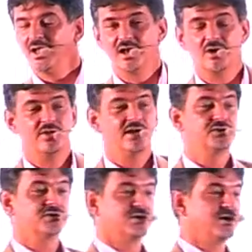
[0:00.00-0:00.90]
Now, the
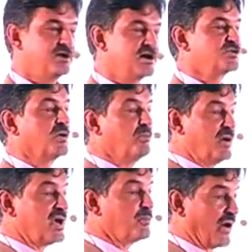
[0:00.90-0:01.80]
interesting thing is when
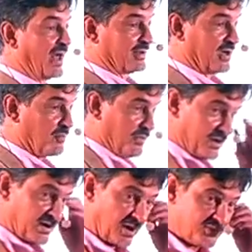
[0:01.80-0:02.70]
big brand
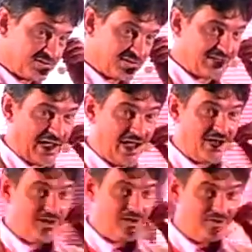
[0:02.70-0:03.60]
company comes and says,
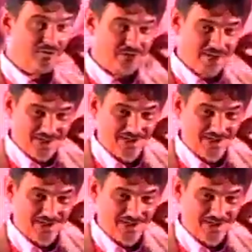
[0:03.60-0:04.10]
hello,